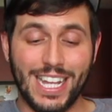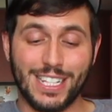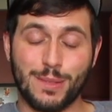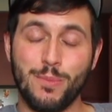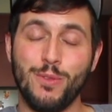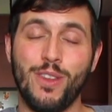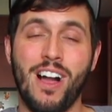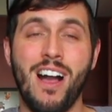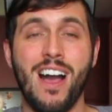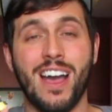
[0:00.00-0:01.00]
It's Mulan!
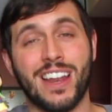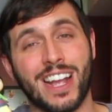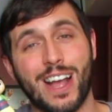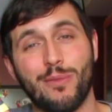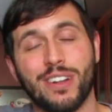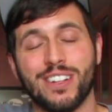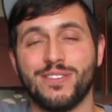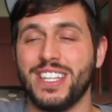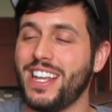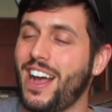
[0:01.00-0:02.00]
I got one
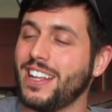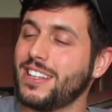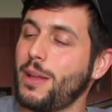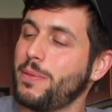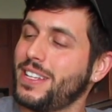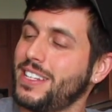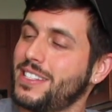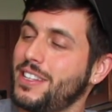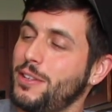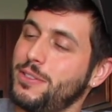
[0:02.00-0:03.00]
of the Hot Topic
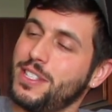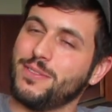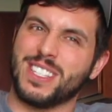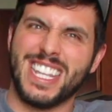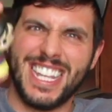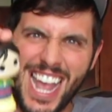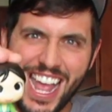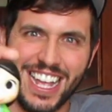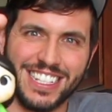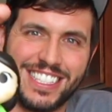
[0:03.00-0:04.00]
exclusives.
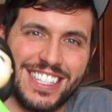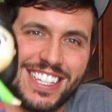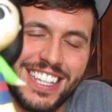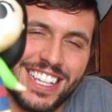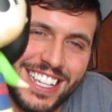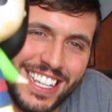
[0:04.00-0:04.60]
Yes!